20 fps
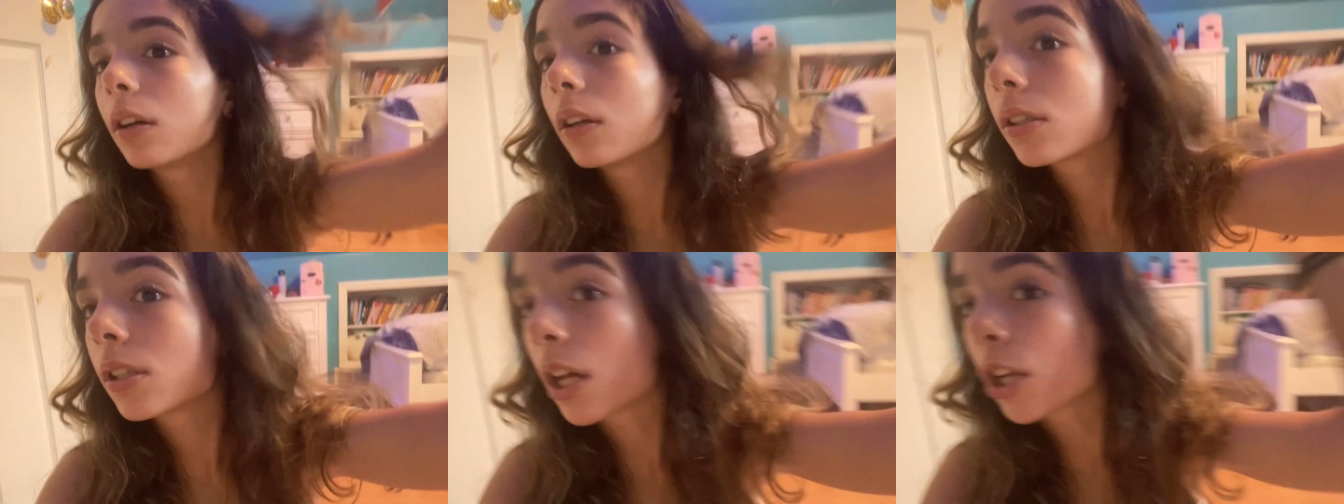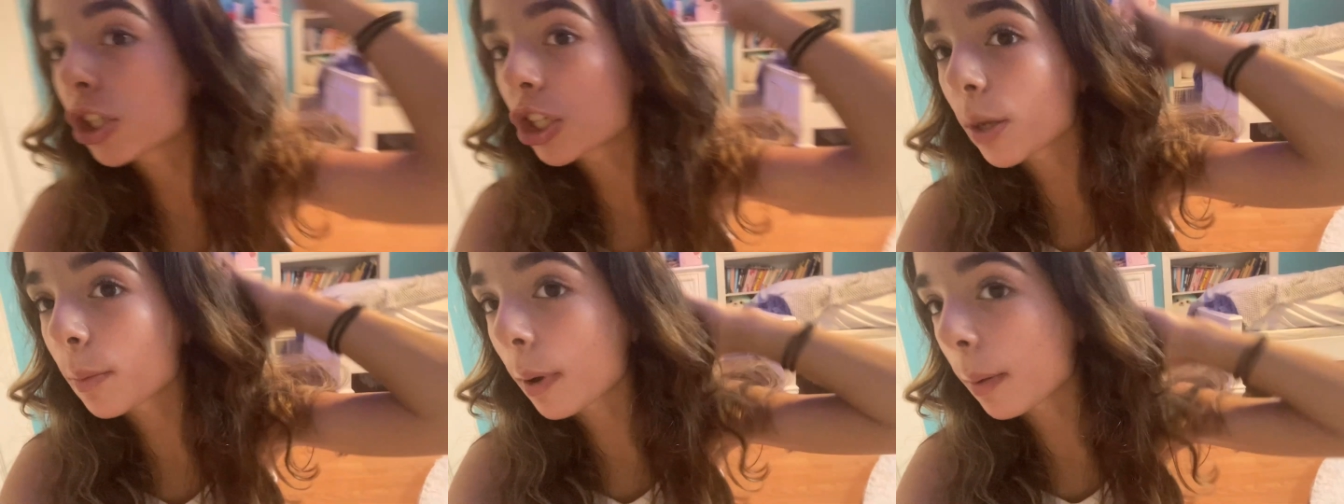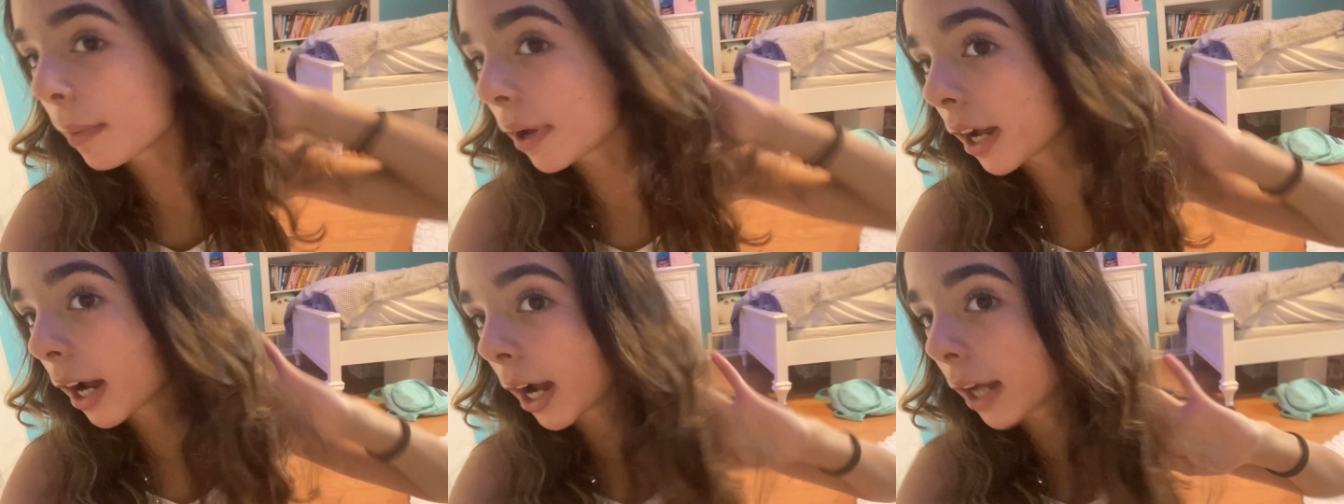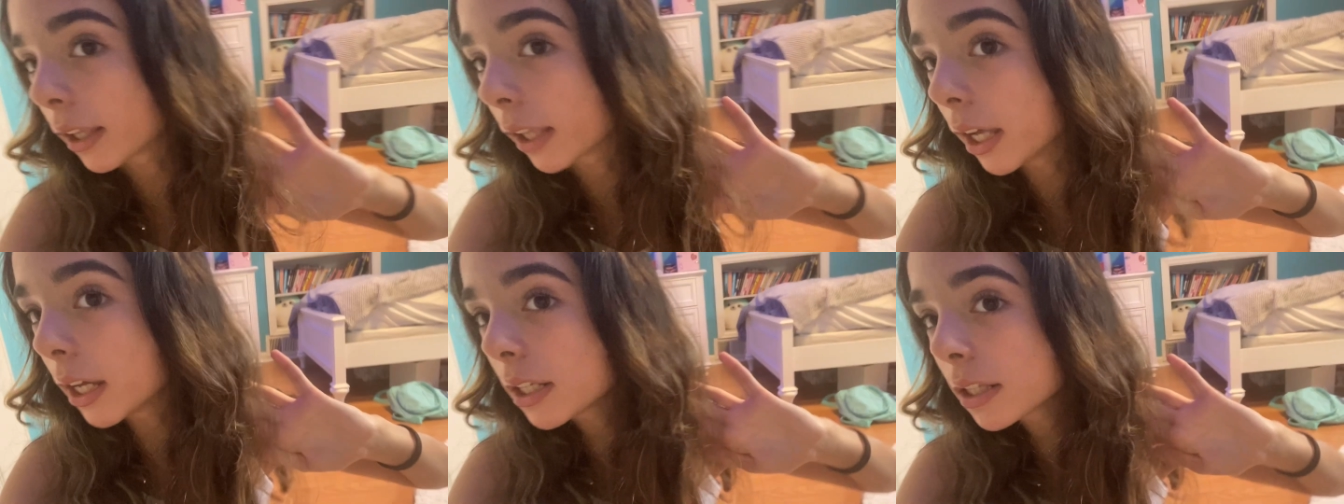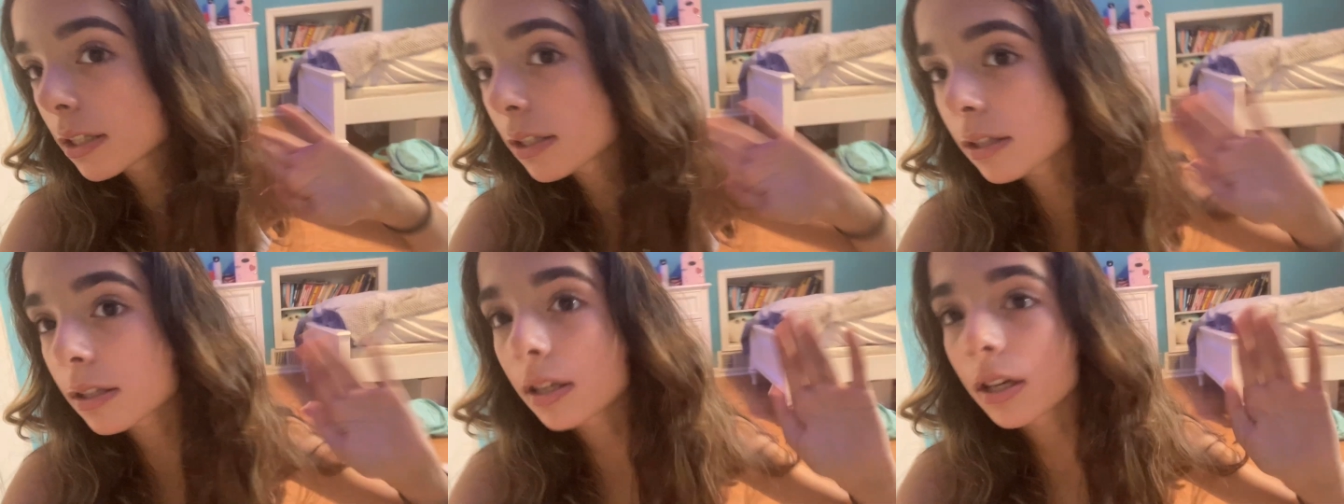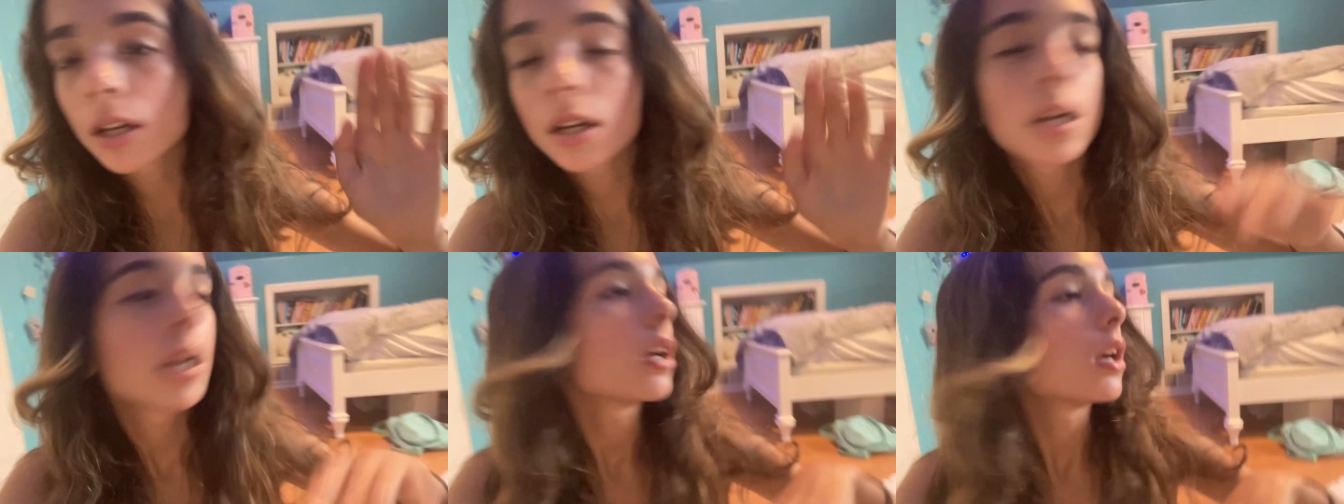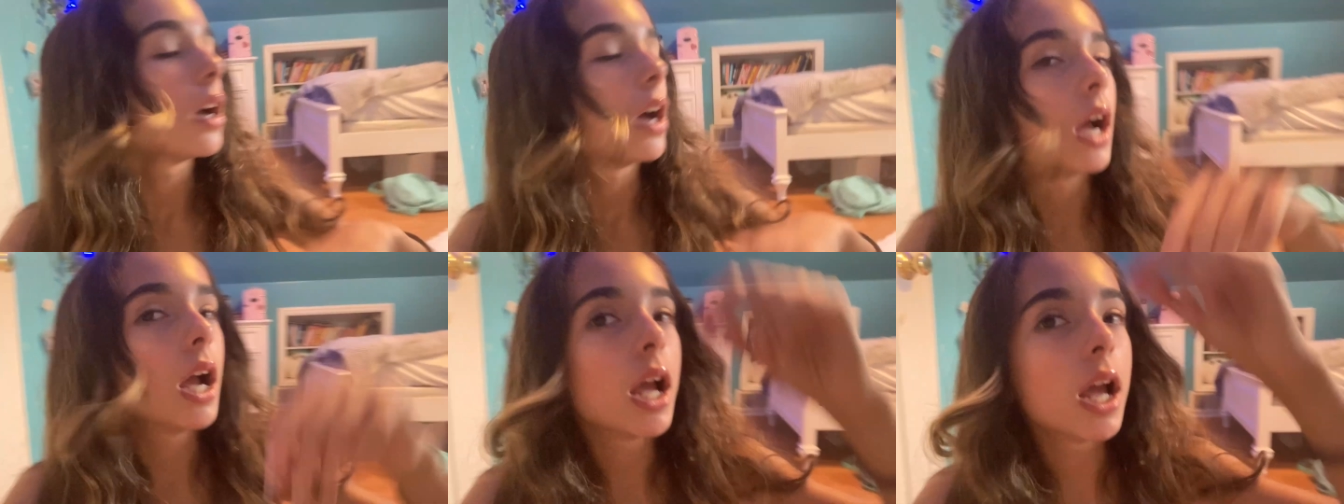a touch up on my highlights,
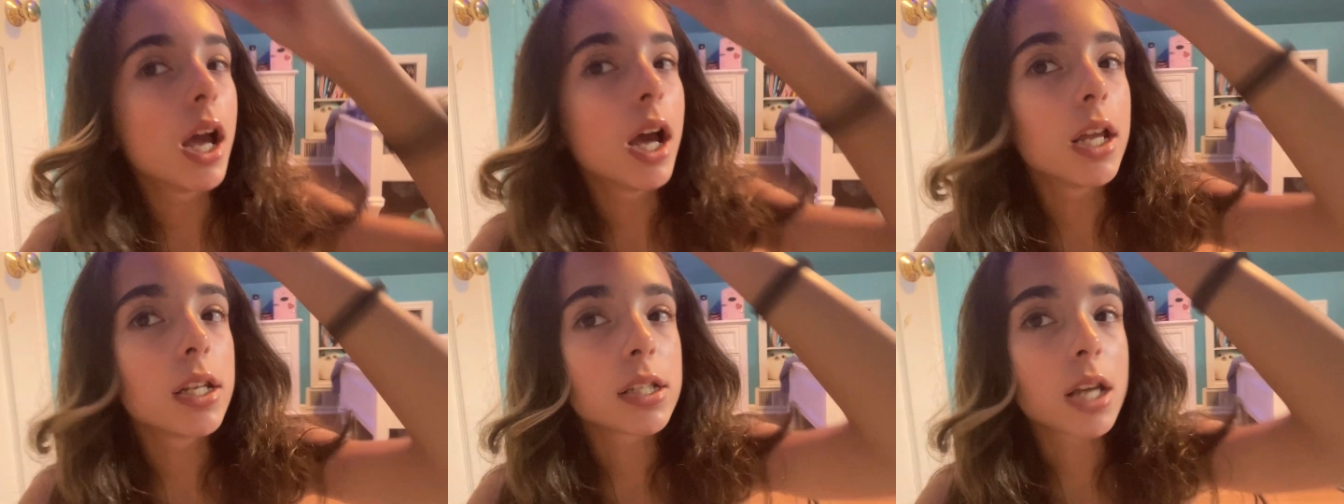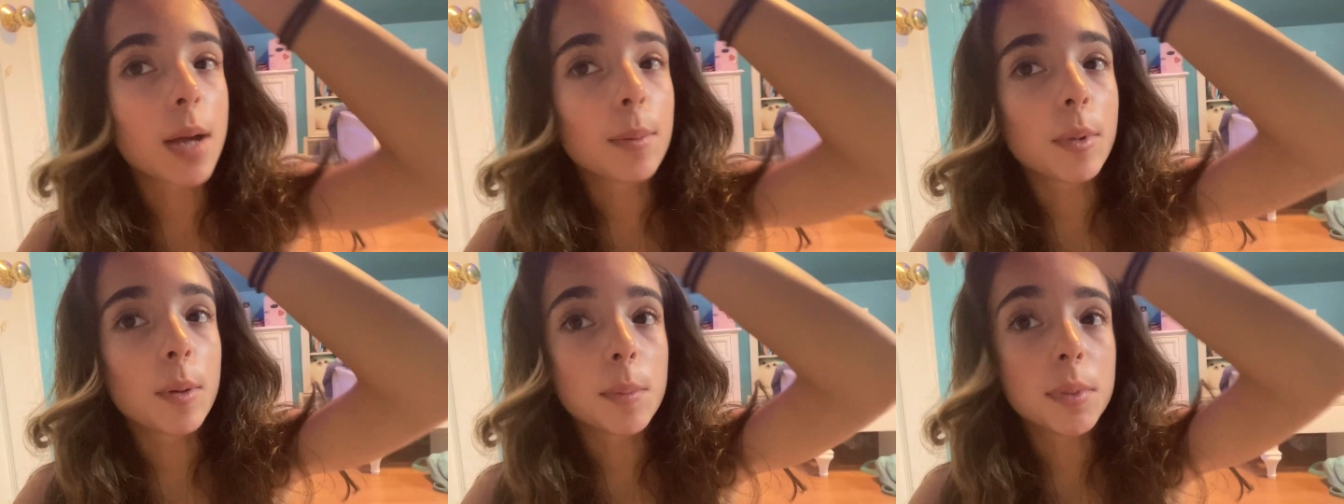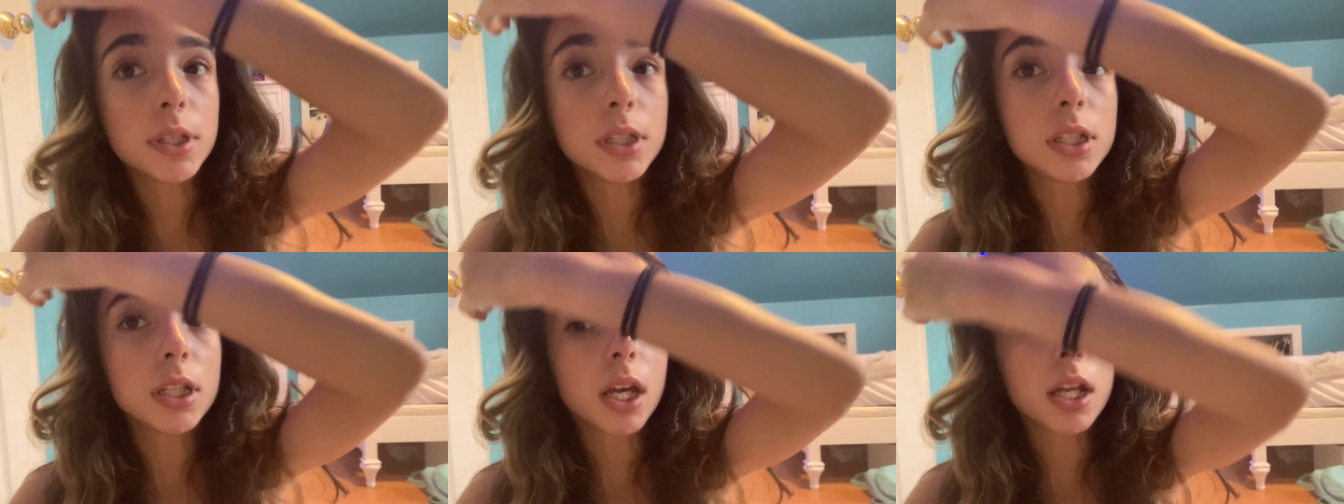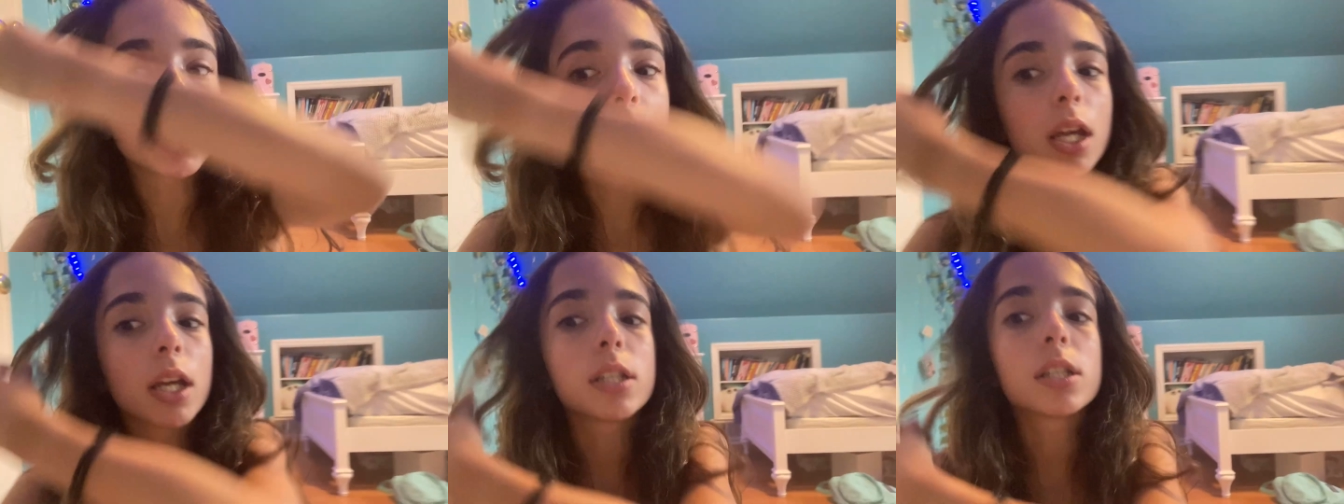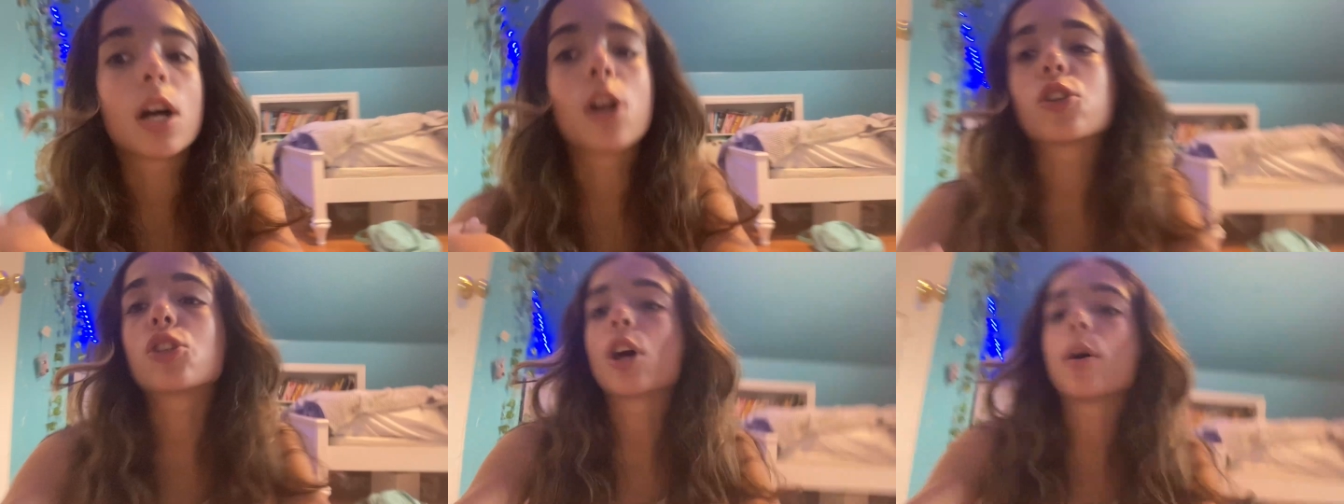and I'm gonna be getting a touch